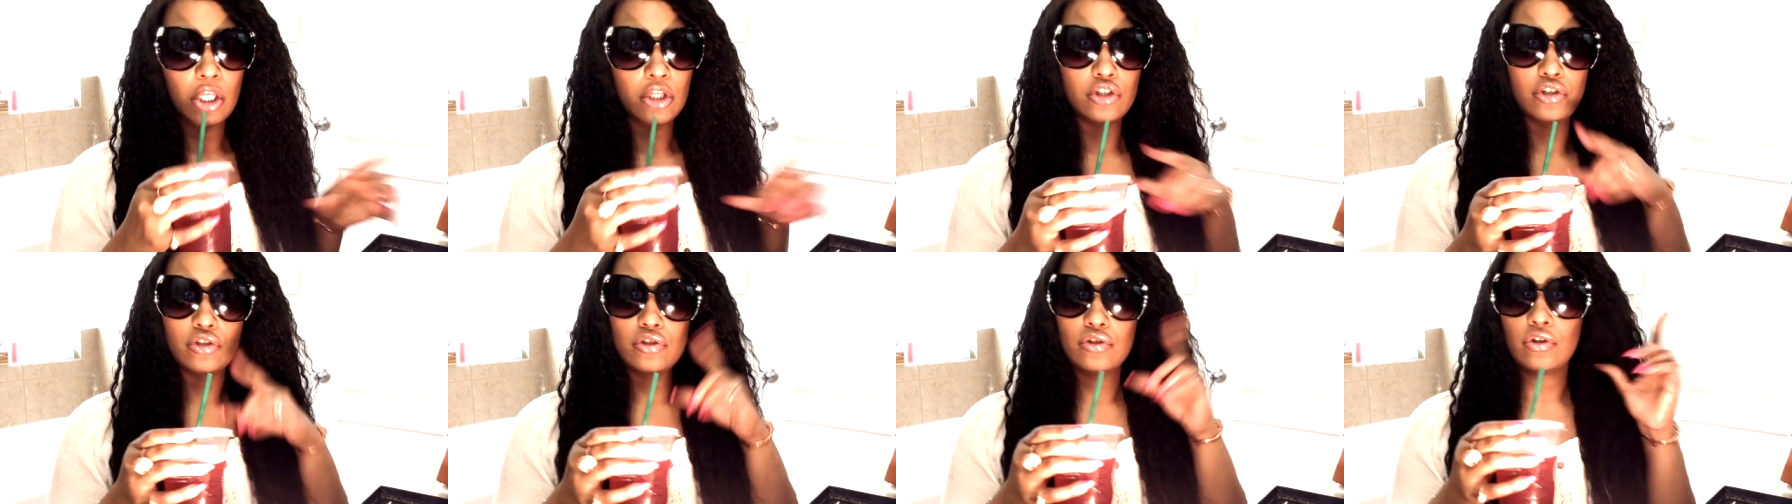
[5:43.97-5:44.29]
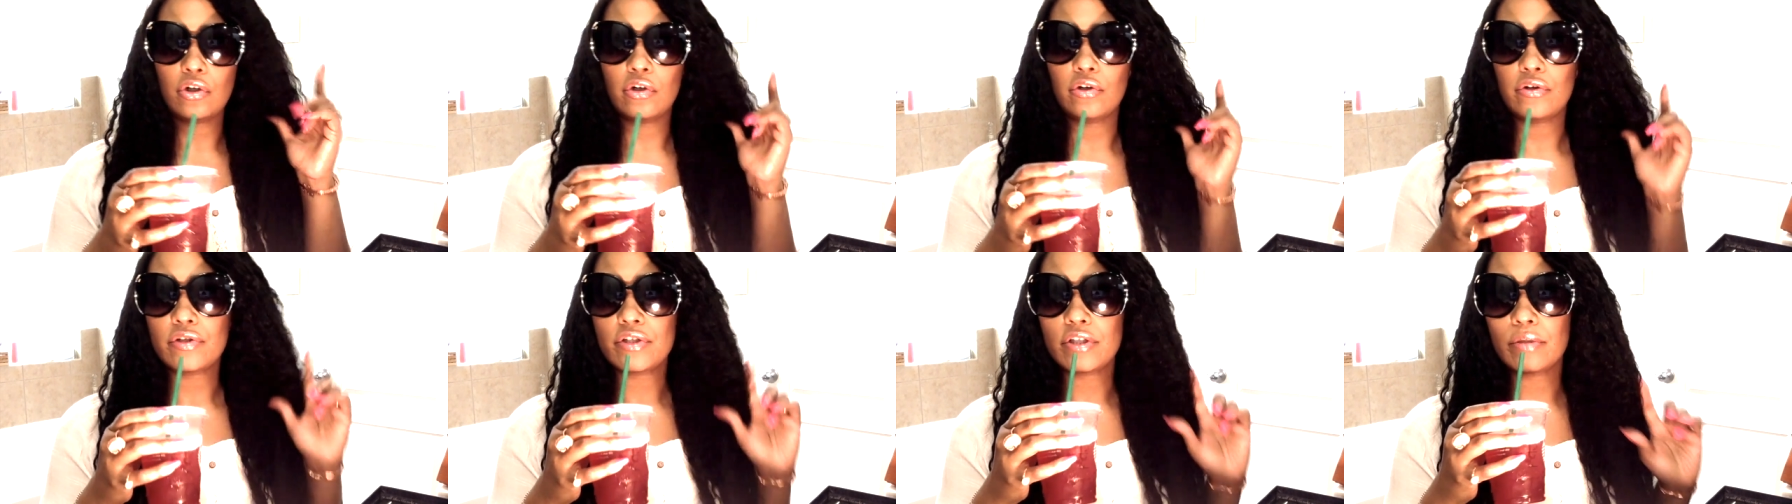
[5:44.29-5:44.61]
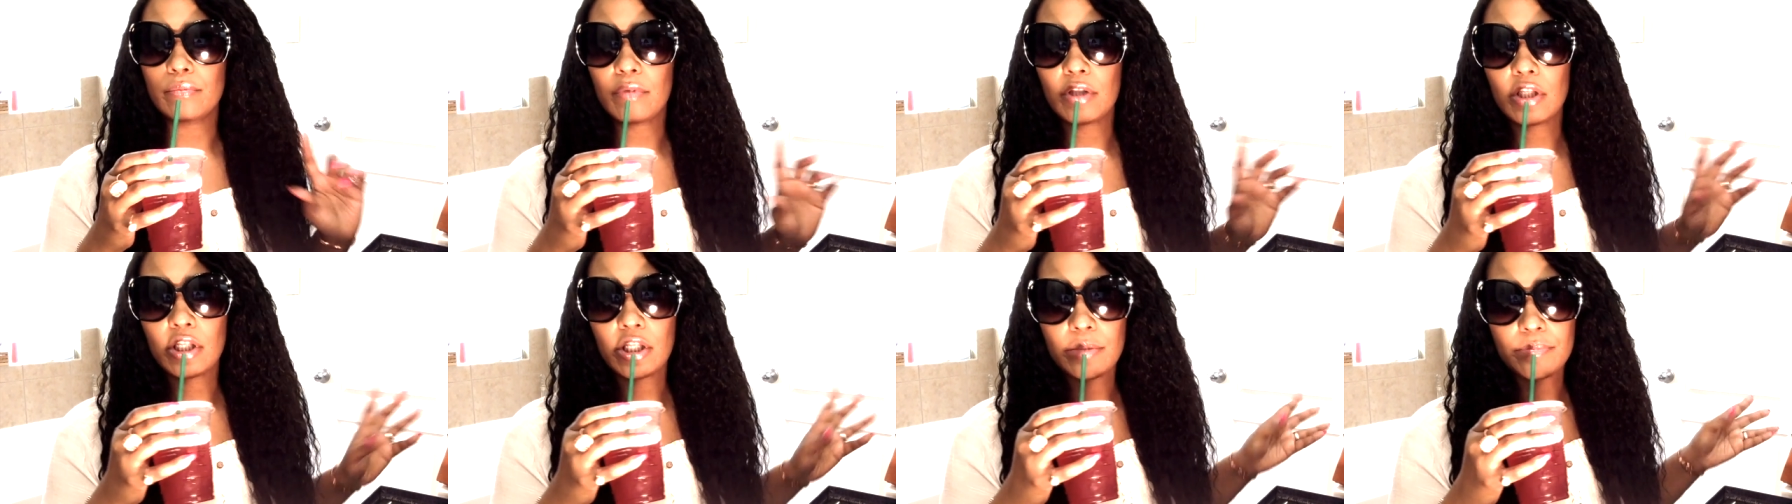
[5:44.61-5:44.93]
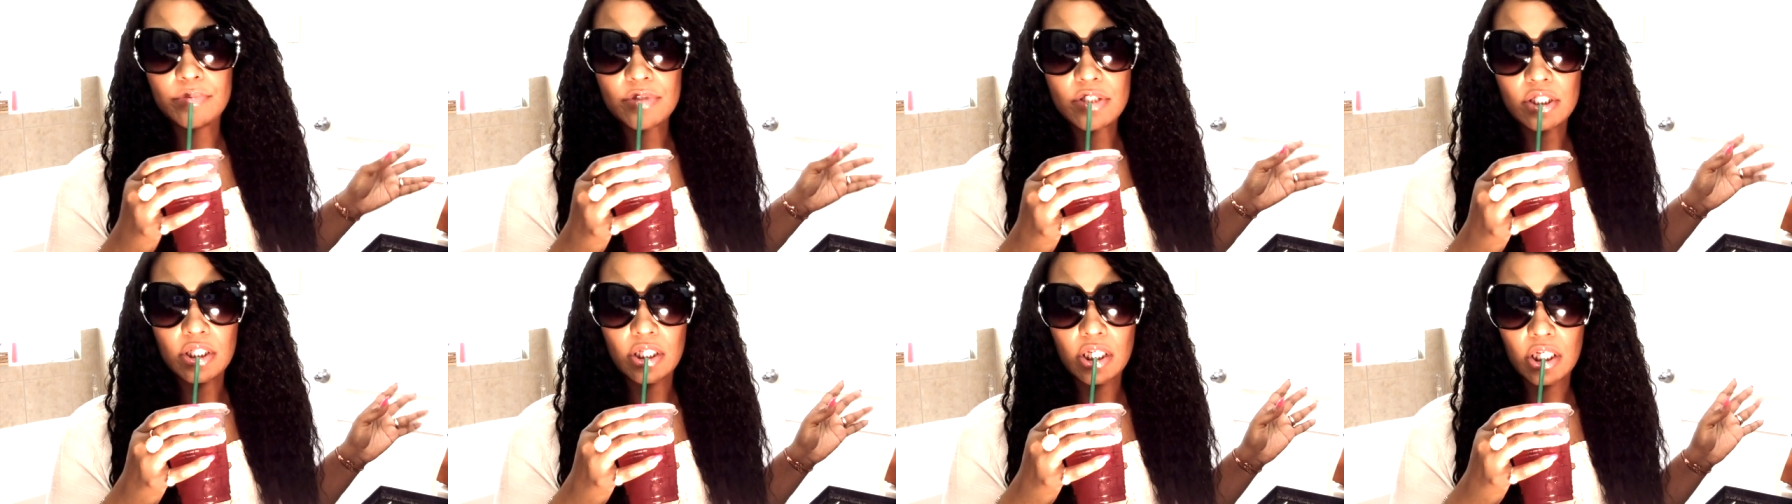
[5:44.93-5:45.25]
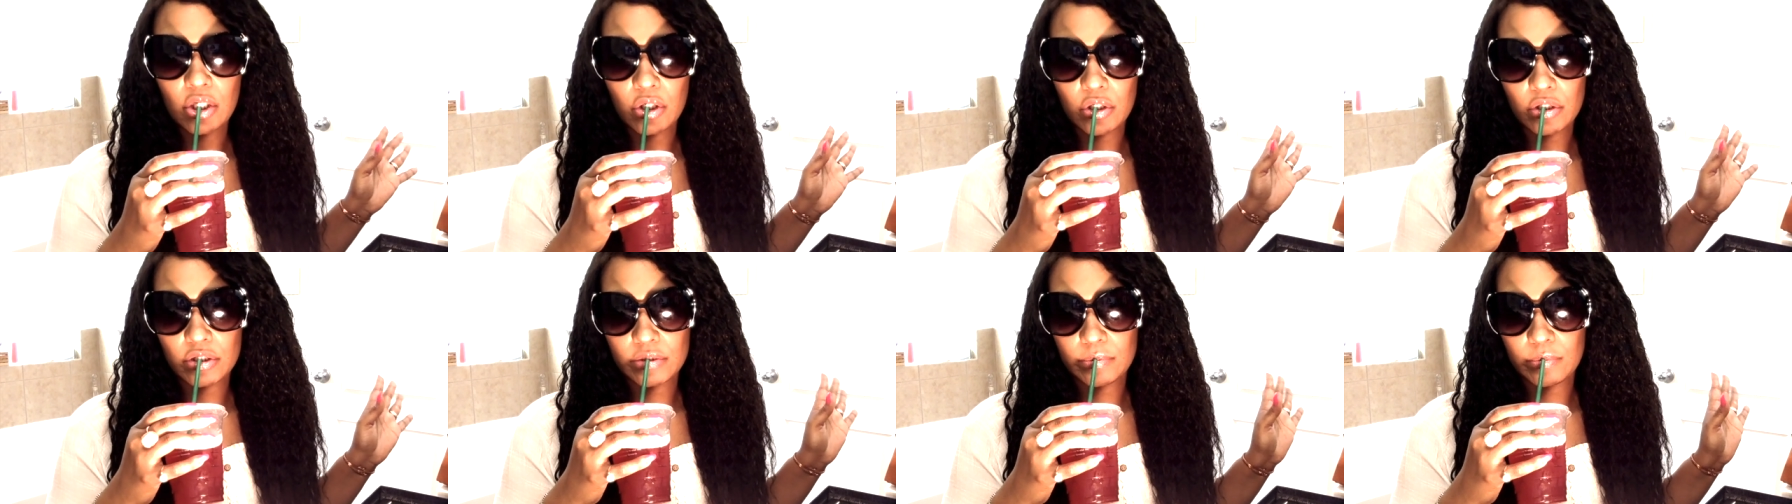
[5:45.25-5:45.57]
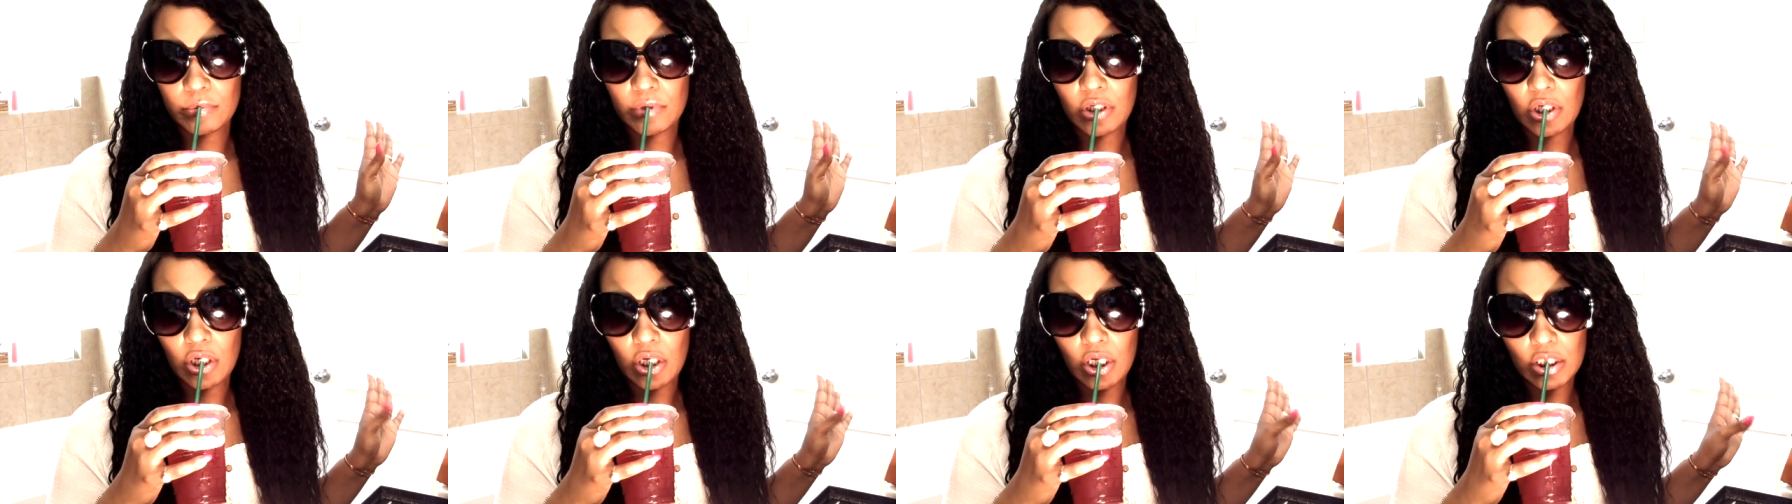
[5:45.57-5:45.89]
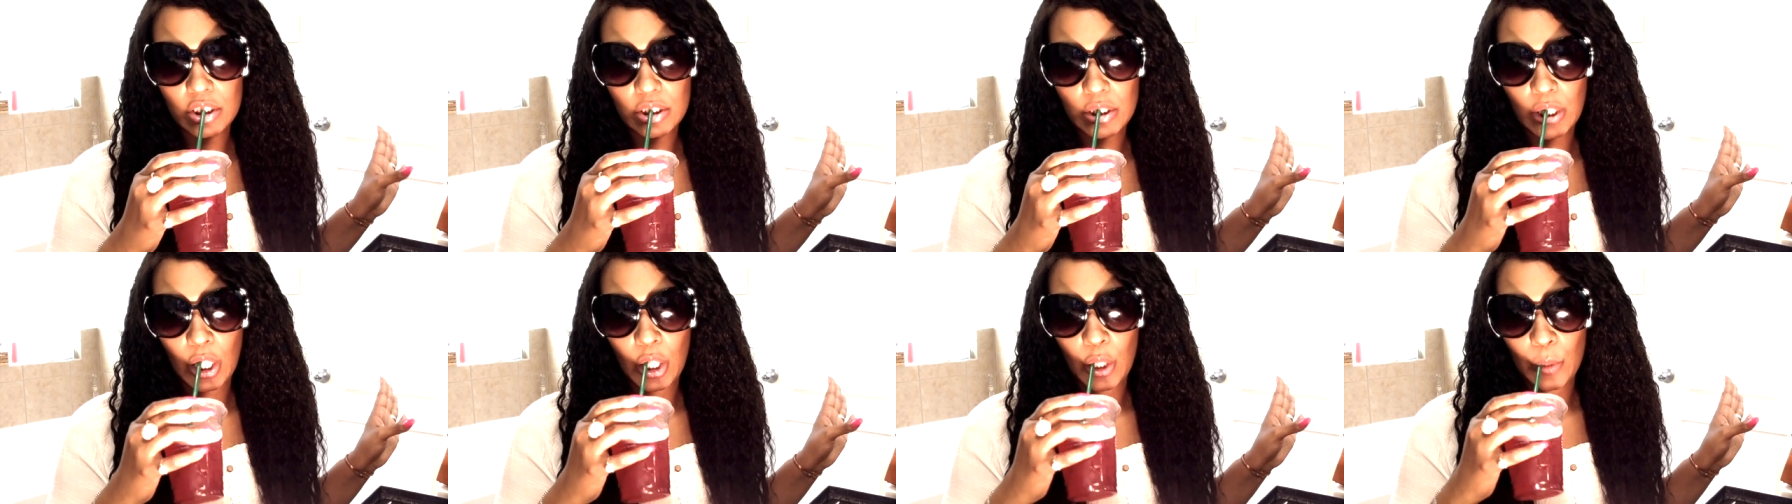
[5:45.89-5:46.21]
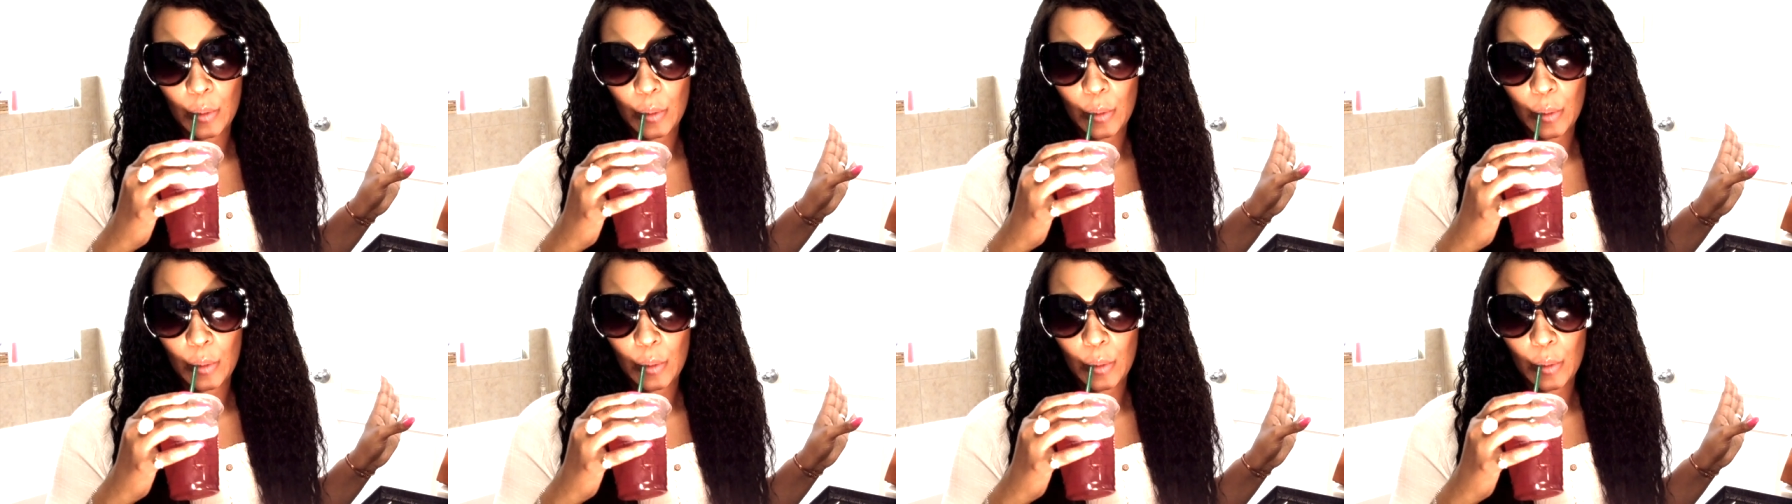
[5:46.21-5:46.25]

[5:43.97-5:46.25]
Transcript: Just throw on some lipstick or some gloss